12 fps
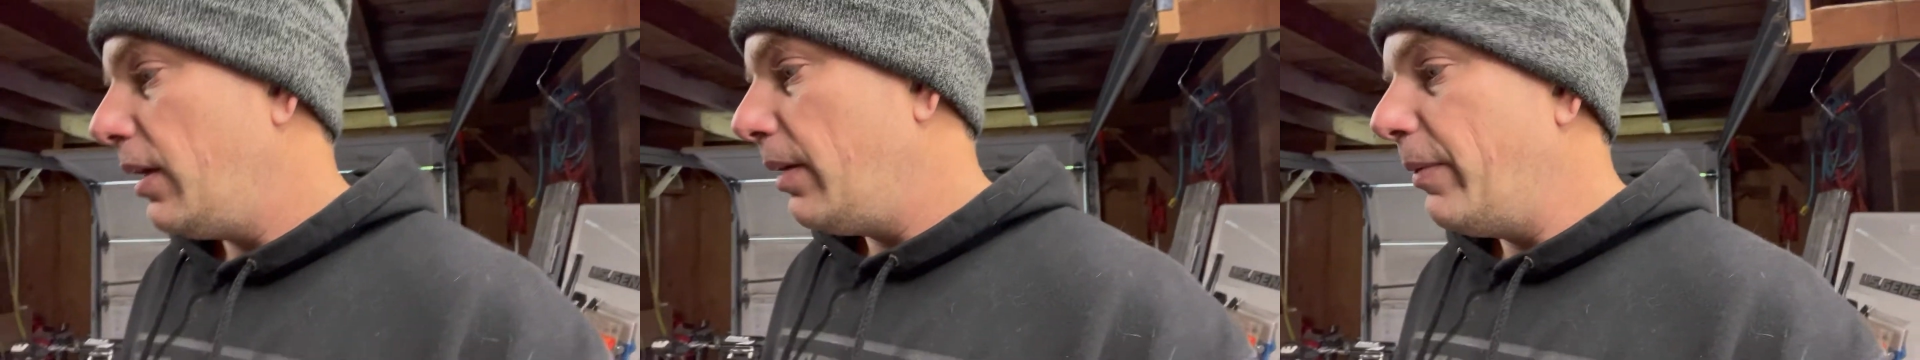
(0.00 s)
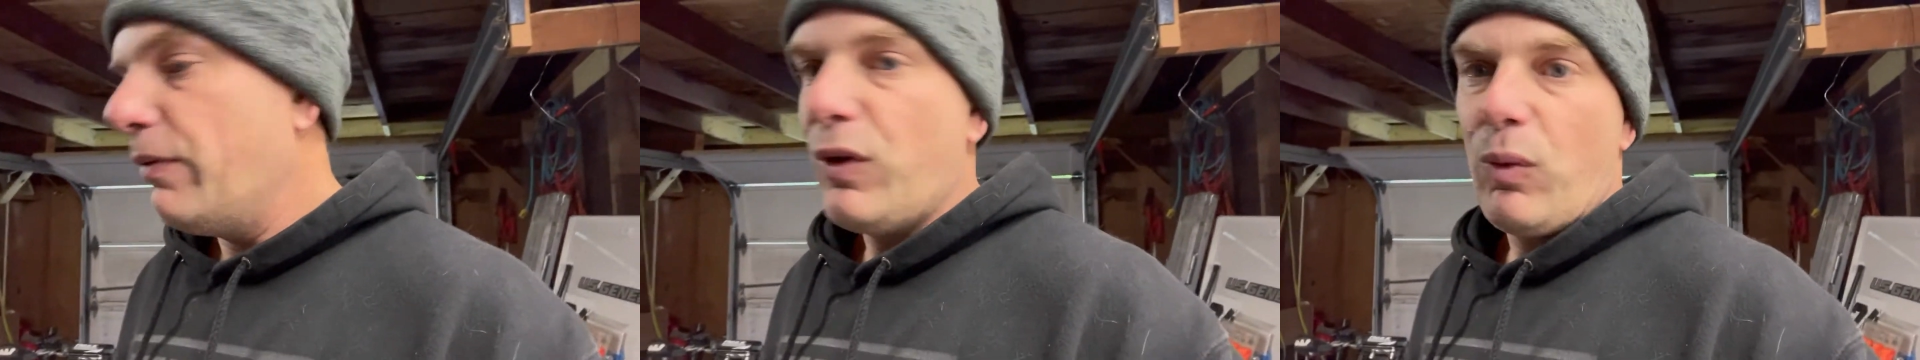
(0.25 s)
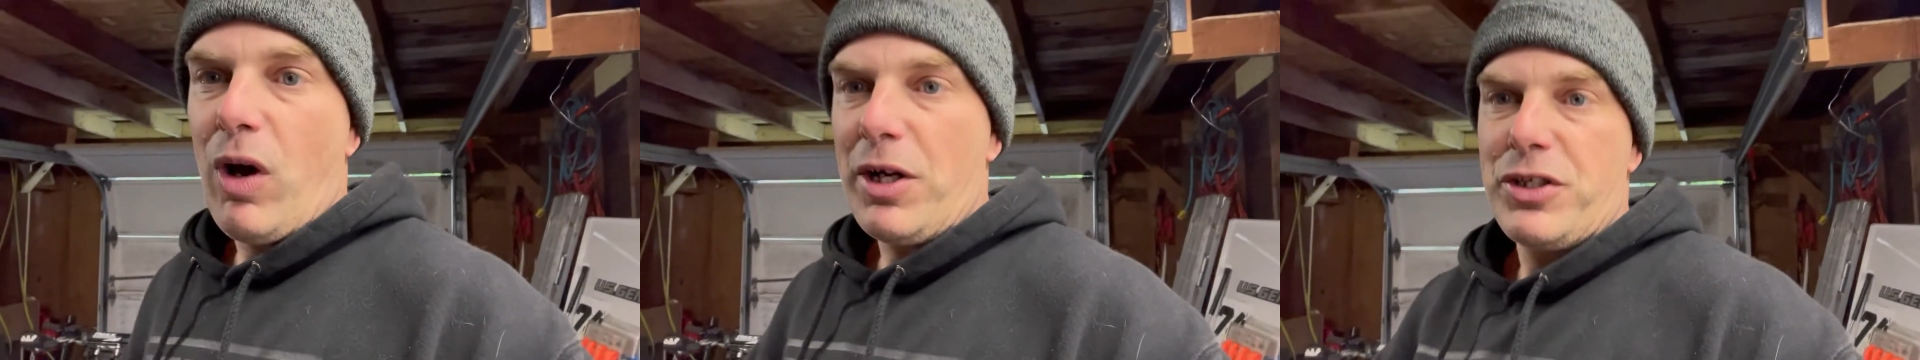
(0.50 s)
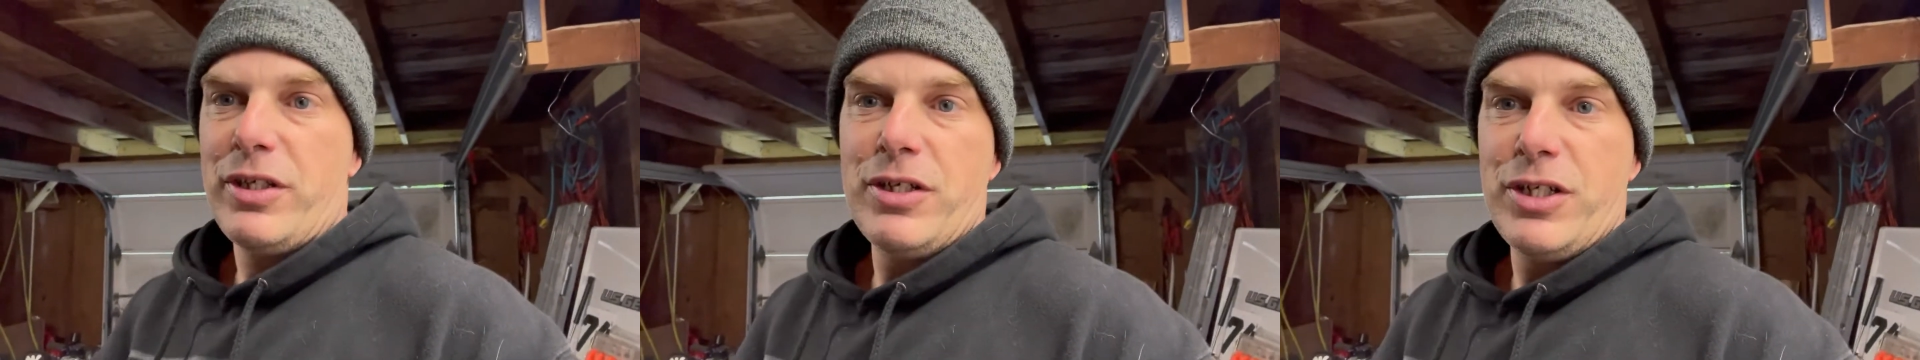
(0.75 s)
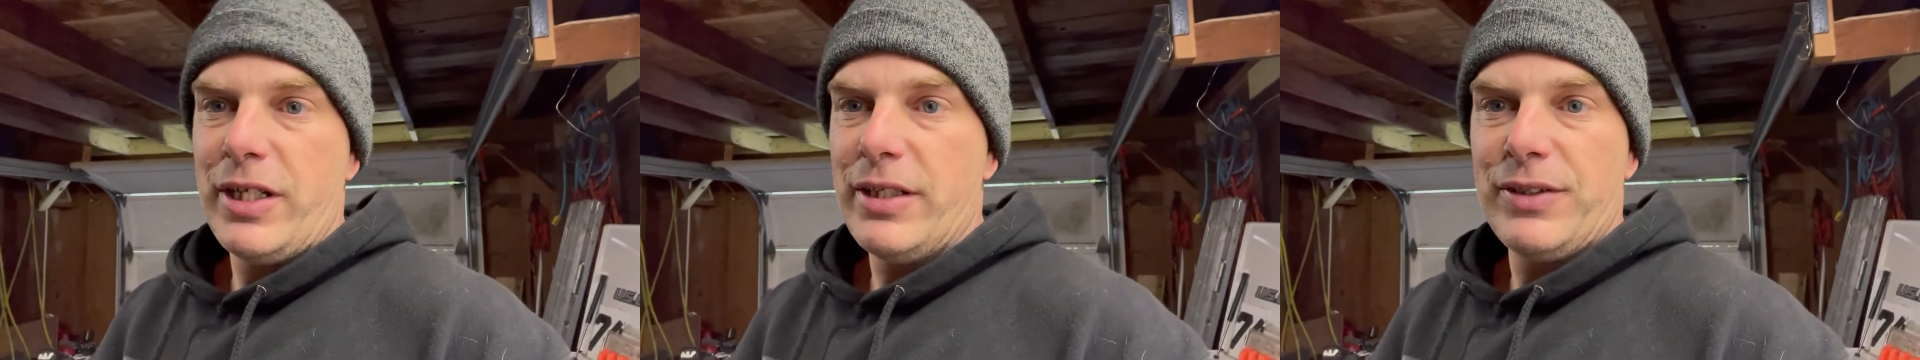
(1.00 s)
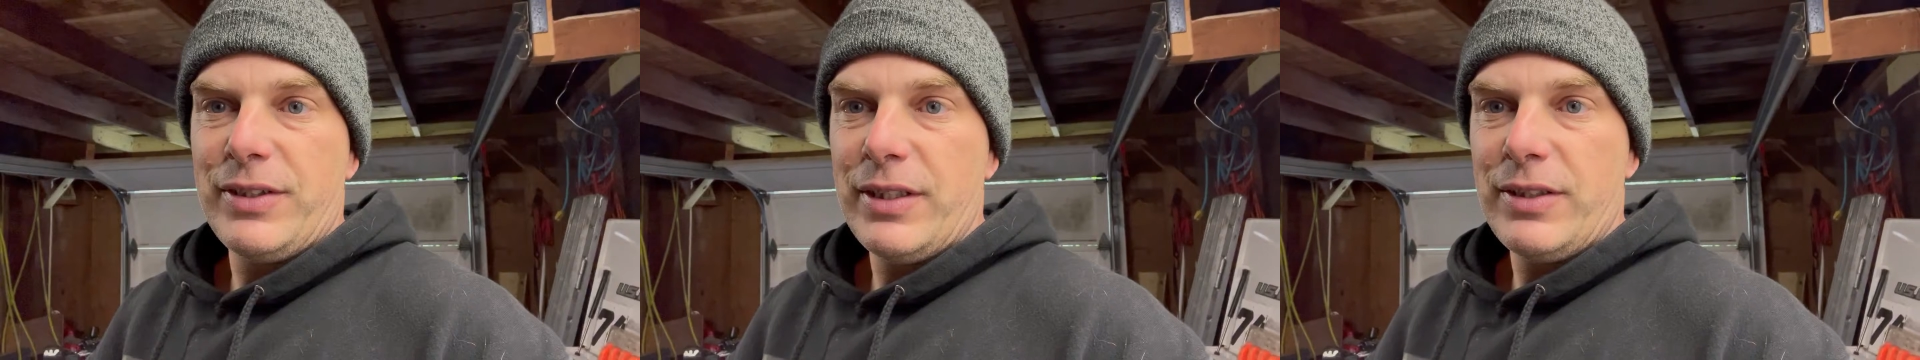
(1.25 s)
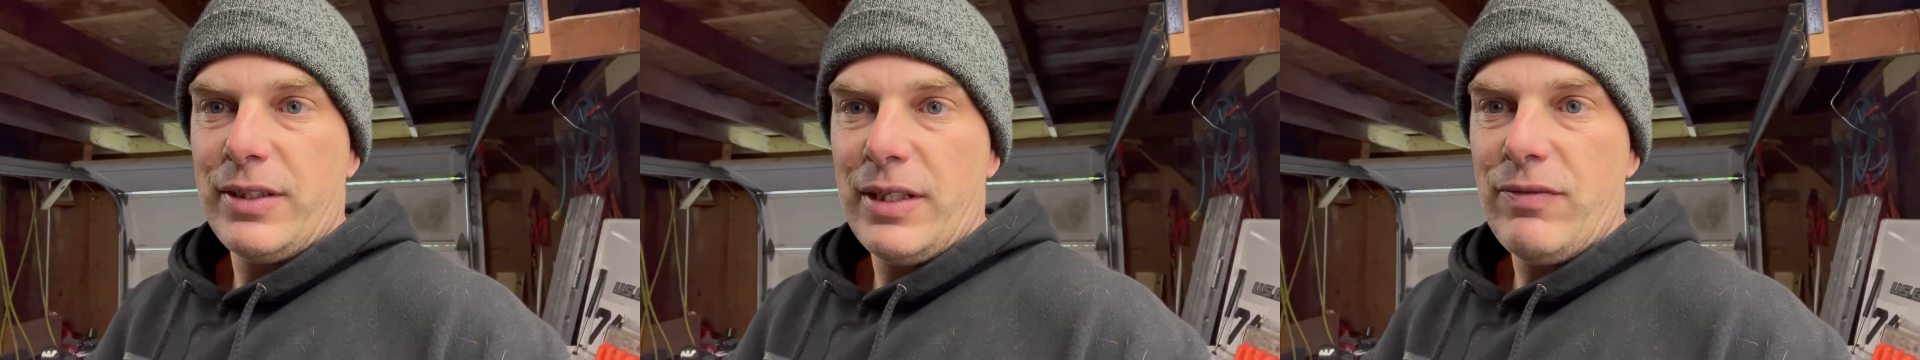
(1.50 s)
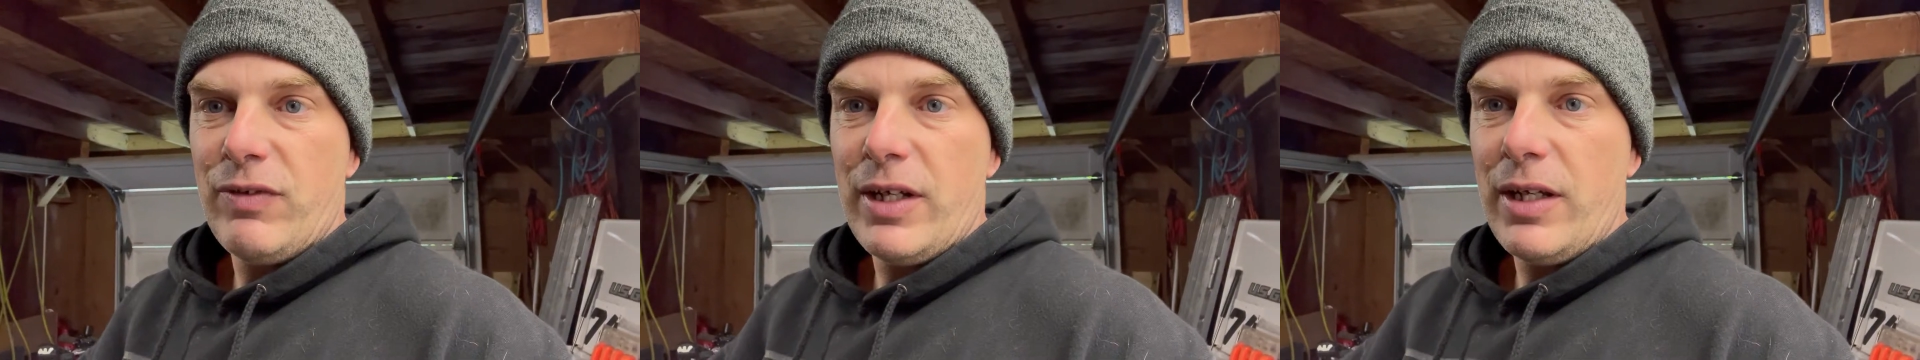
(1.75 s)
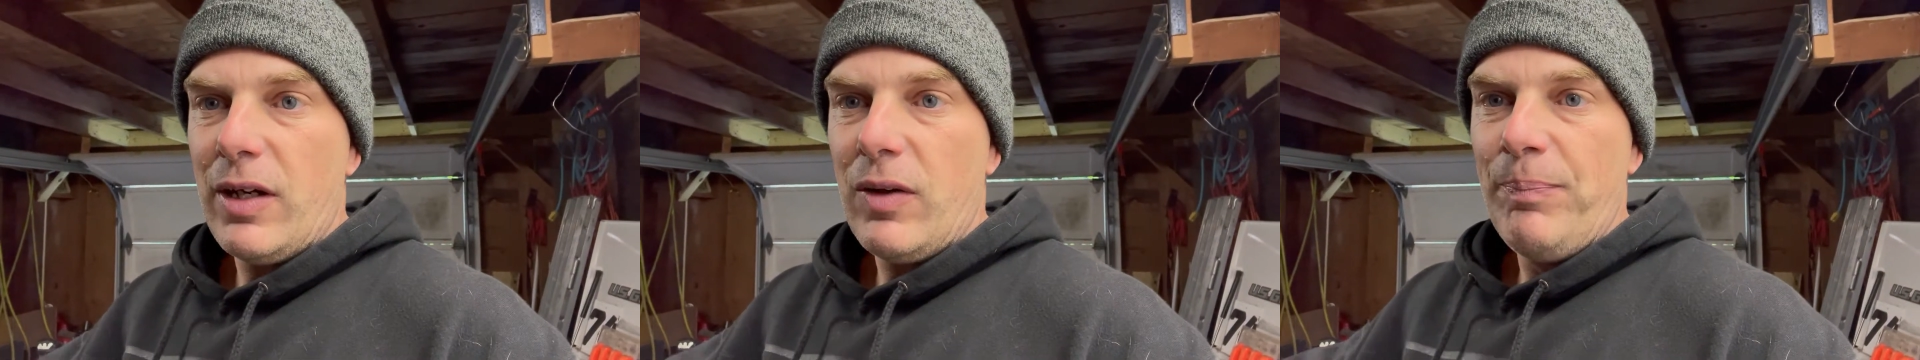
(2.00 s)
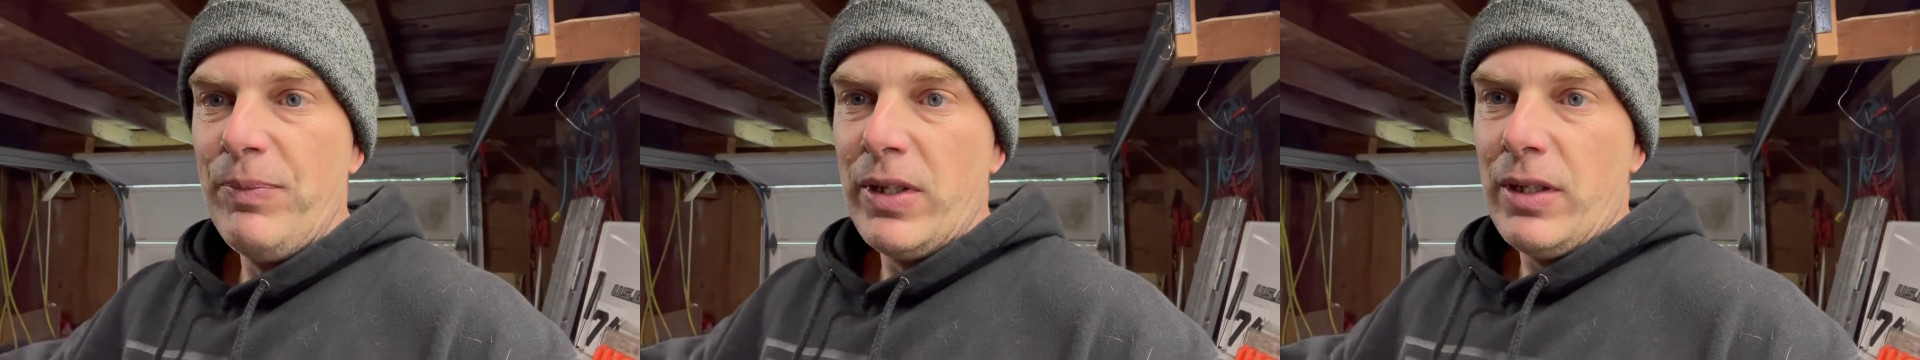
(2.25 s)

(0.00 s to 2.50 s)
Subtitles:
If you watch the GNCC video,